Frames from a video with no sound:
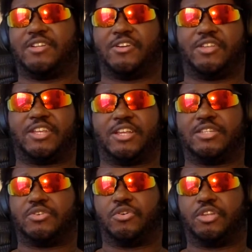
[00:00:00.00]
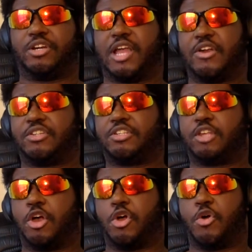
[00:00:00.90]
You know, the kids gonna learn how to
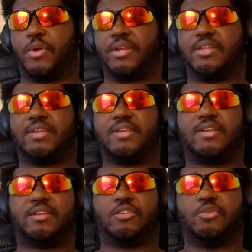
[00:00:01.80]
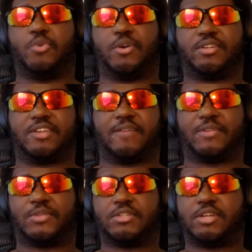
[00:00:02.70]
sew and do more stuff.
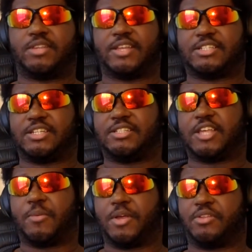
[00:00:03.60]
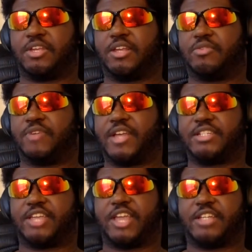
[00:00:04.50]
So it's good that she's helping out the kids with
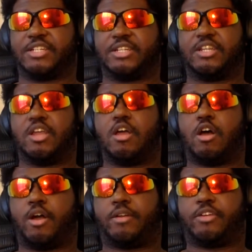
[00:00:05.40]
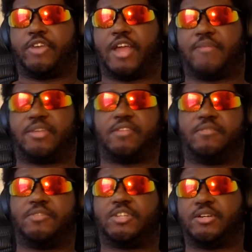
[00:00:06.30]
education and arts and crafts, give
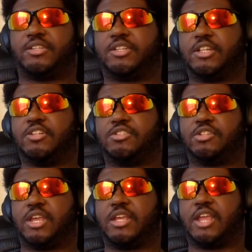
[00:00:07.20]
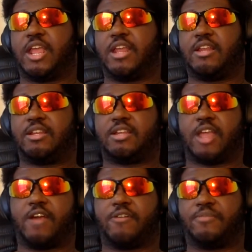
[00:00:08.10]
them certain skills so they can take
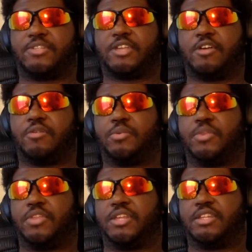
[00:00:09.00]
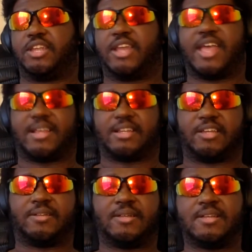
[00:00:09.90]
care of themselves when things get hectic.